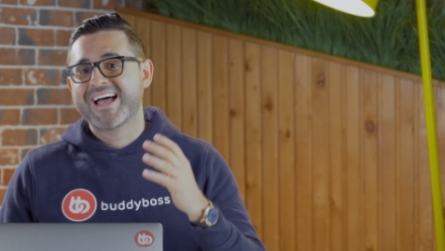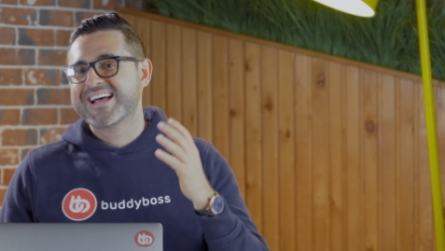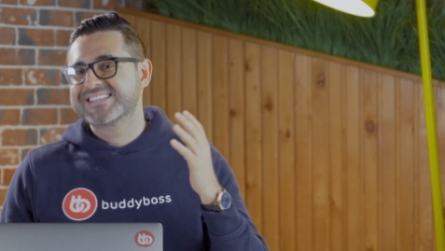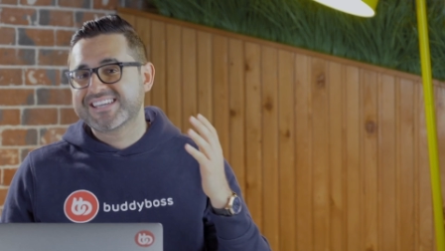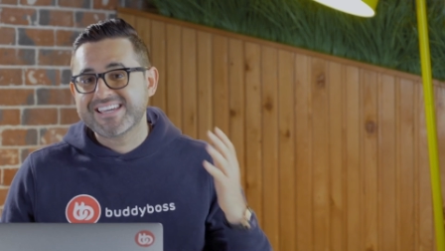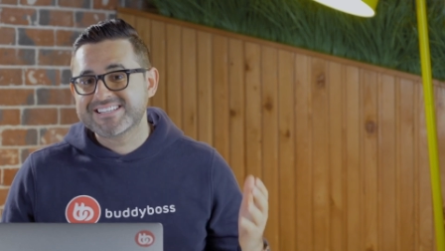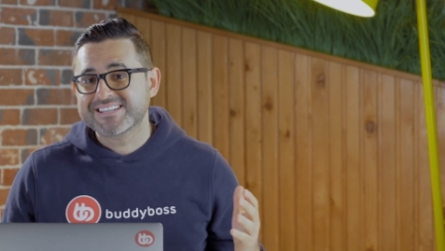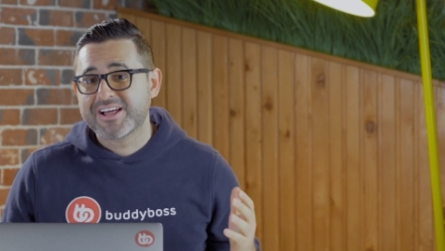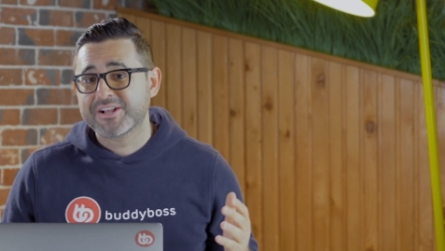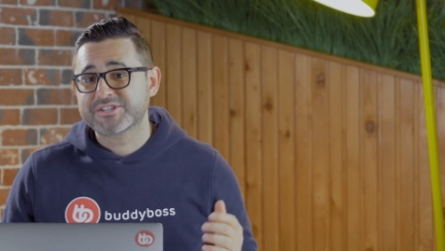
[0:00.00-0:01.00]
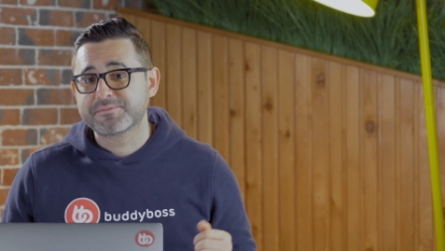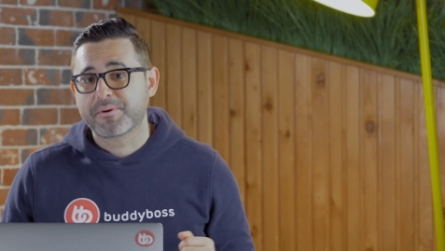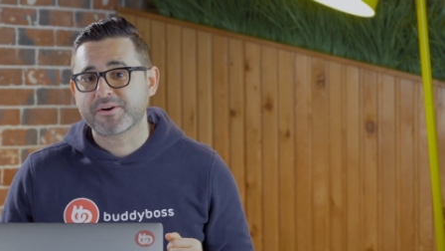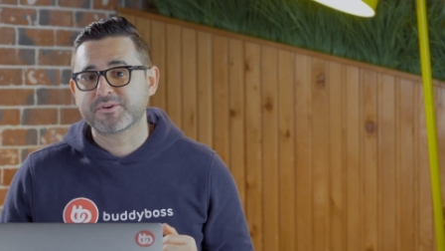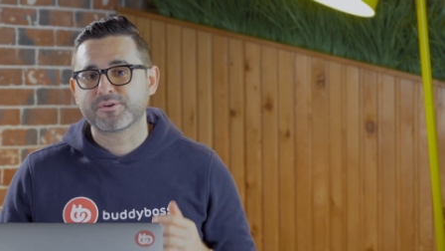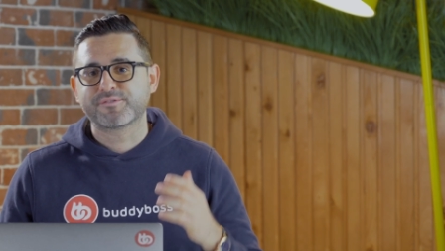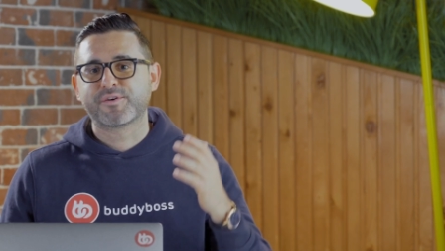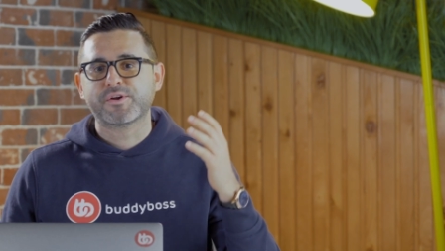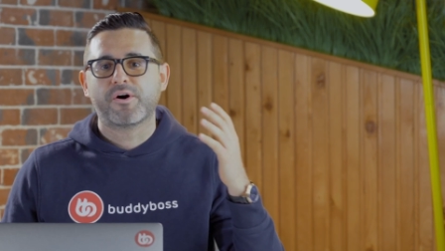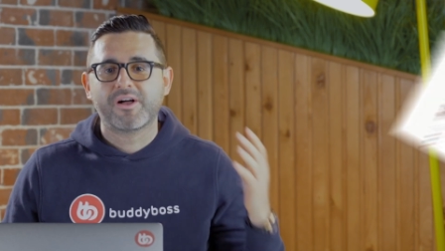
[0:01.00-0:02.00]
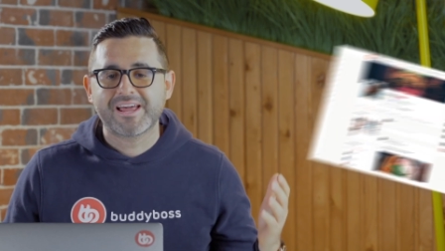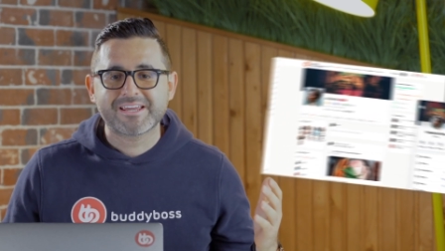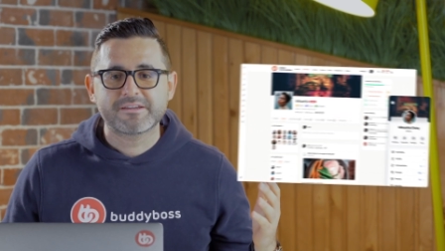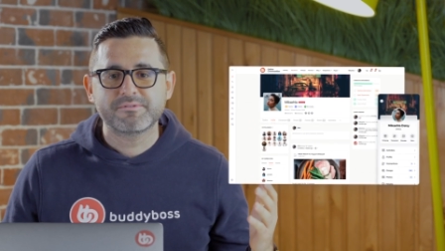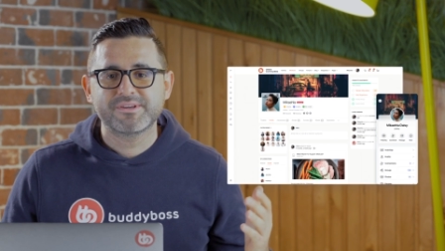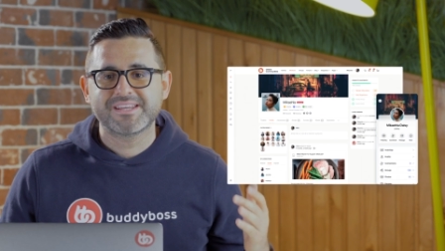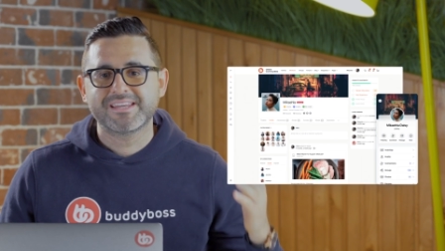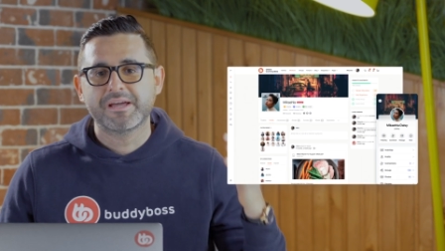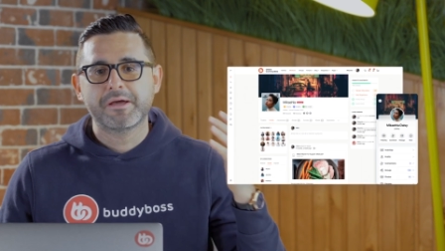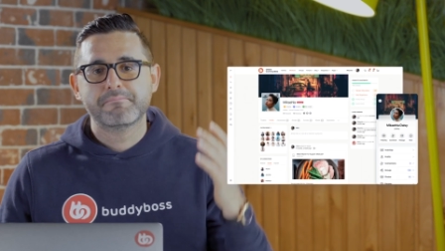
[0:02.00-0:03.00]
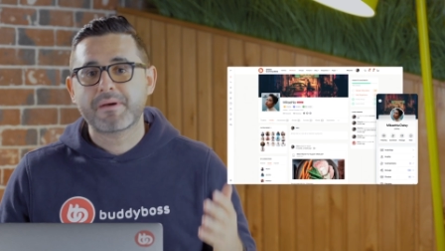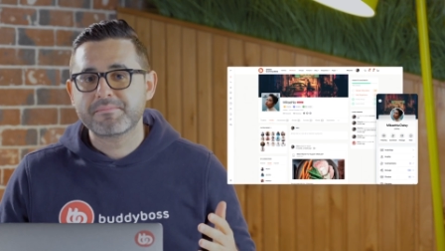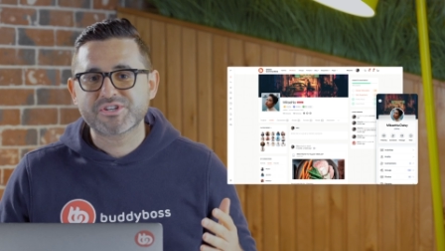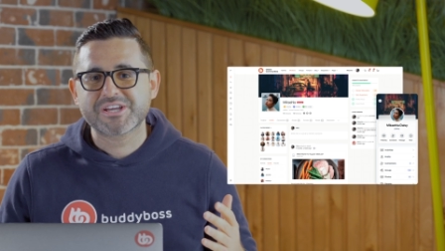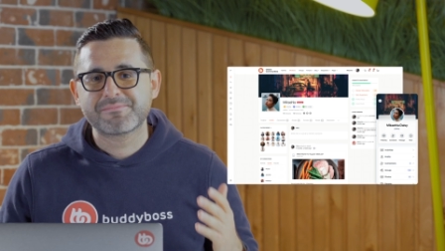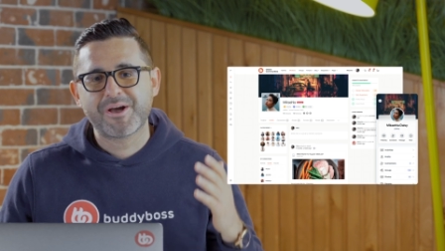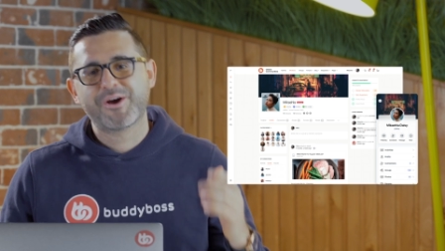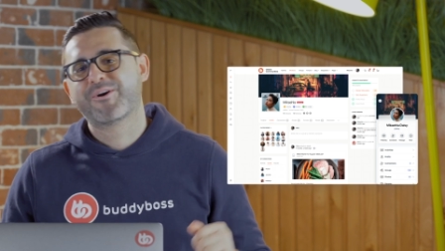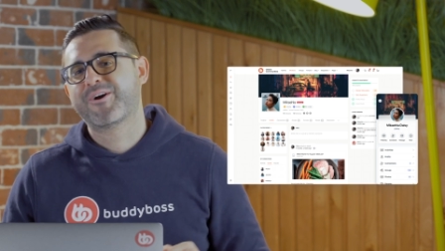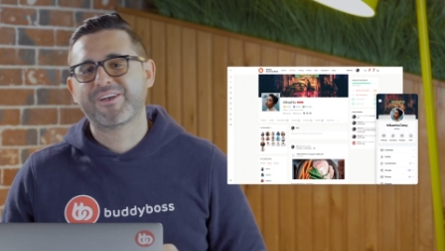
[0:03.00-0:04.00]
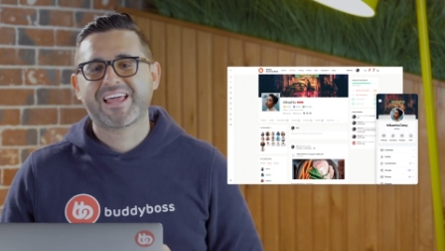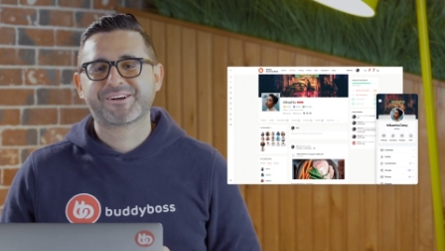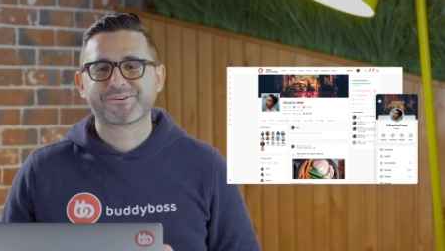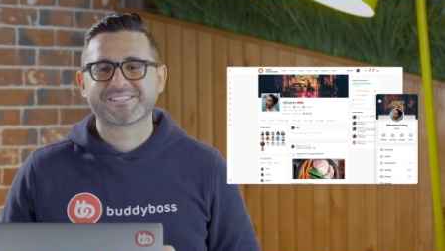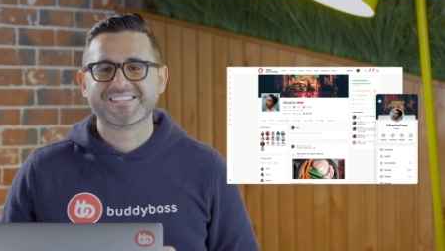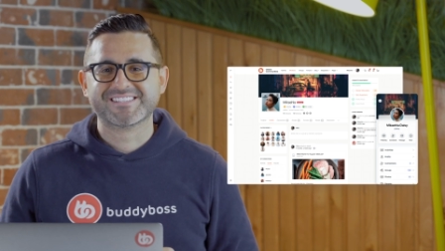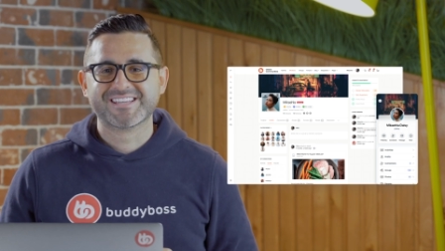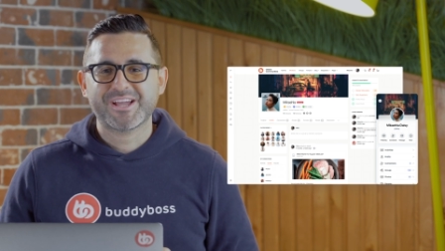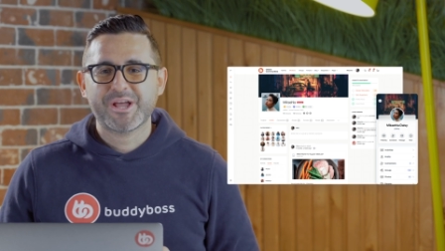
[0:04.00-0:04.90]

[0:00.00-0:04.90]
as a key technology partner for your online community, membership, or online courses.